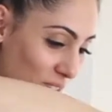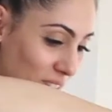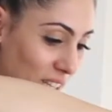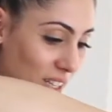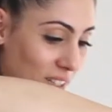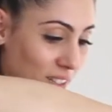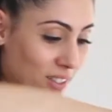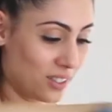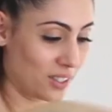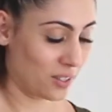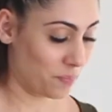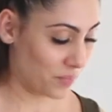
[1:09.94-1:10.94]
in there.
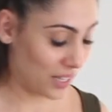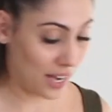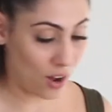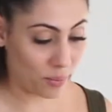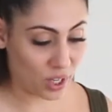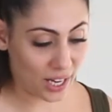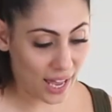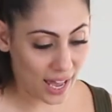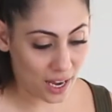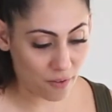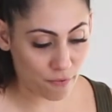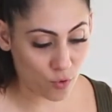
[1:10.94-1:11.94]
And now I'm going to
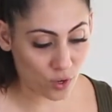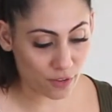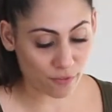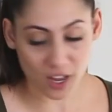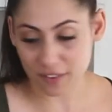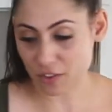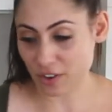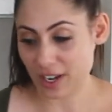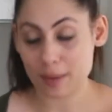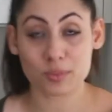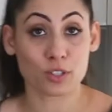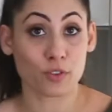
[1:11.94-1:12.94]
add 45
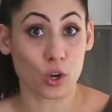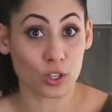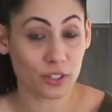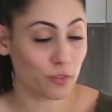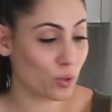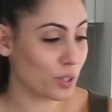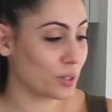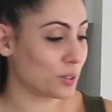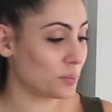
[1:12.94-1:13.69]
grams of olive oil.